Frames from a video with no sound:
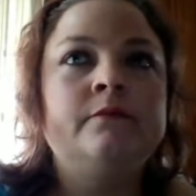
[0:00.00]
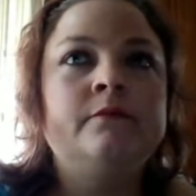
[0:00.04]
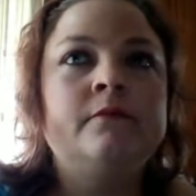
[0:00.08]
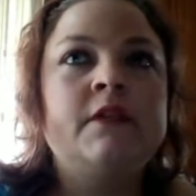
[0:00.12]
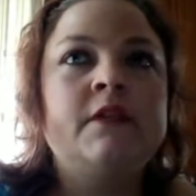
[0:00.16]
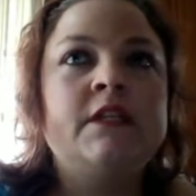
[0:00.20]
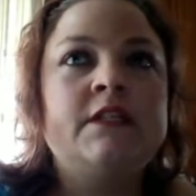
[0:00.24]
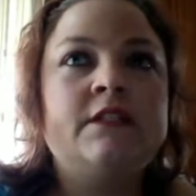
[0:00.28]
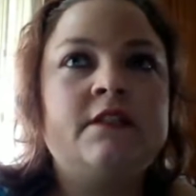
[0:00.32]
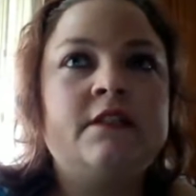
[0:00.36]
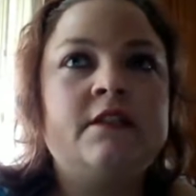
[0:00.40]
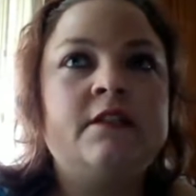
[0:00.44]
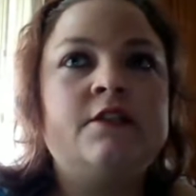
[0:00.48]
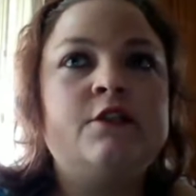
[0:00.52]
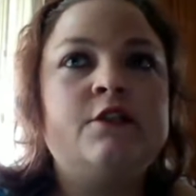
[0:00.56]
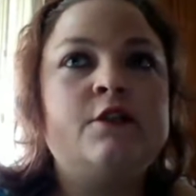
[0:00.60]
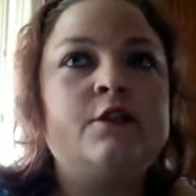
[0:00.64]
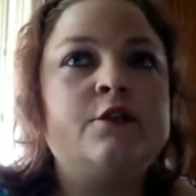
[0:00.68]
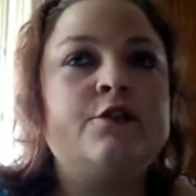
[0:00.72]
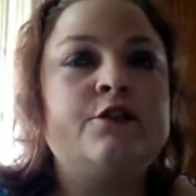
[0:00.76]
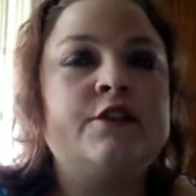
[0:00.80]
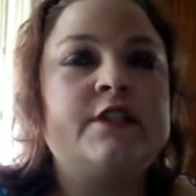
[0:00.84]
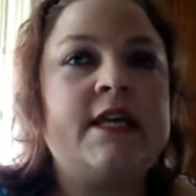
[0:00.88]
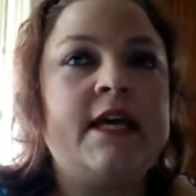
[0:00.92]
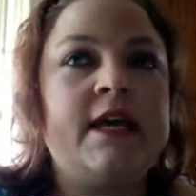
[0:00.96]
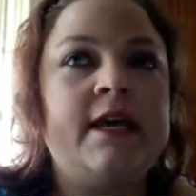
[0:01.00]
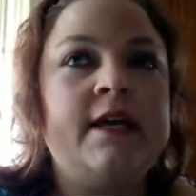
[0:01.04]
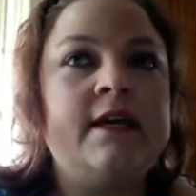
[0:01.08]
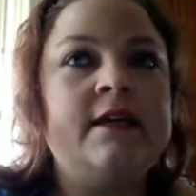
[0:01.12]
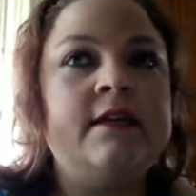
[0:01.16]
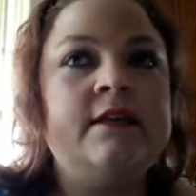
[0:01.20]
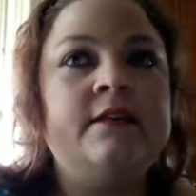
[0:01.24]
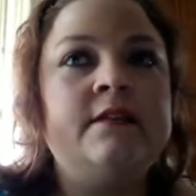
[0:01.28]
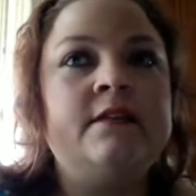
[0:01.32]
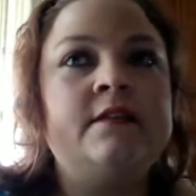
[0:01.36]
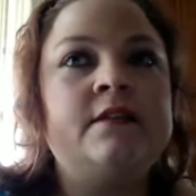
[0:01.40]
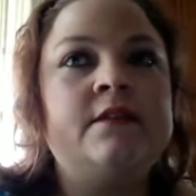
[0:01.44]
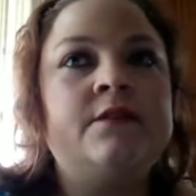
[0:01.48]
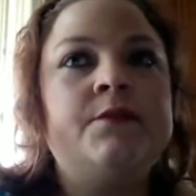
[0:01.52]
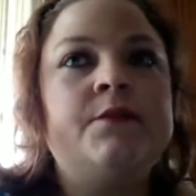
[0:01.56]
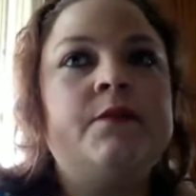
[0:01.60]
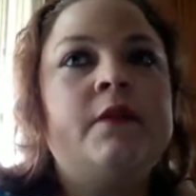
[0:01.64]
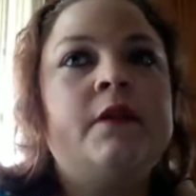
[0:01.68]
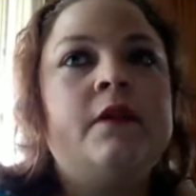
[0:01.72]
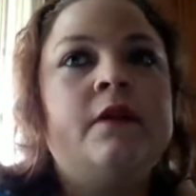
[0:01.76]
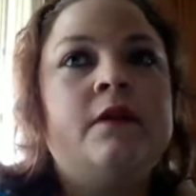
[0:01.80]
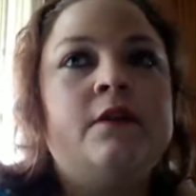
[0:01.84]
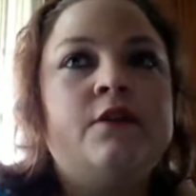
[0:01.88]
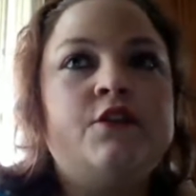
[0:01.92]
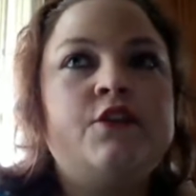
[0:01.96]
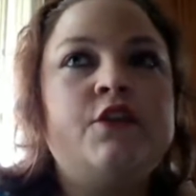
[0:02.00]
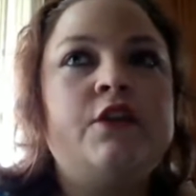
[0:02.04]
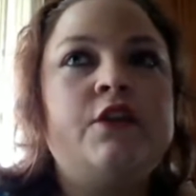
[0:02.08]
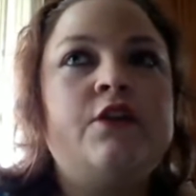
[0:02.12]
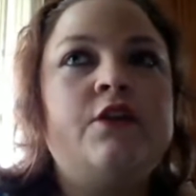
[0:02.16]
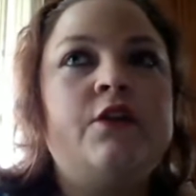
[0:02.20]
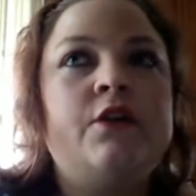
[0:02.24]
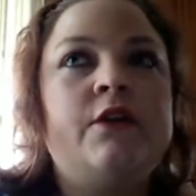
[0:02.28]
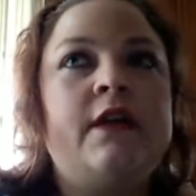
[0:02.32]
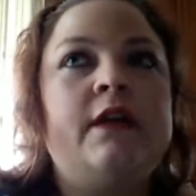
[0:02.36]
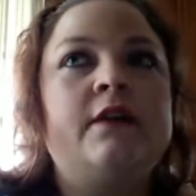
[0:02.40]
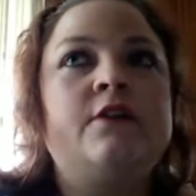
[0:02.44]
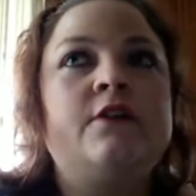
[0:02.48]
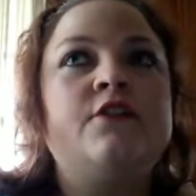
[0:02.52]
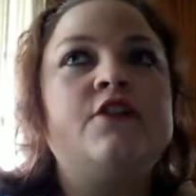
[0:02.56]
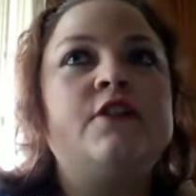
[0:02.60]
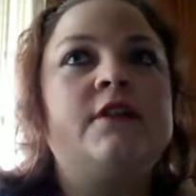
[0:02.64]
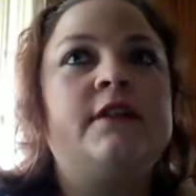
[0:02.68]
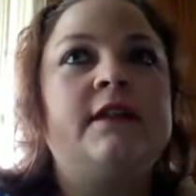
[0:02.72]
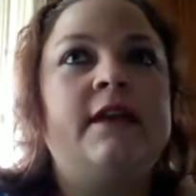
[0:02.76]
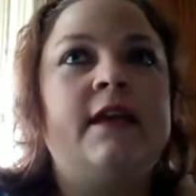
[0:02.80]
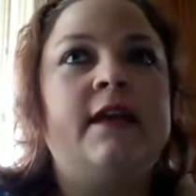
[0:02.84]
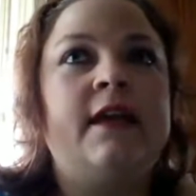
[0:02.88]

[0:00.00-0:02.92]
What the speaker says: sisters' heads, she could actually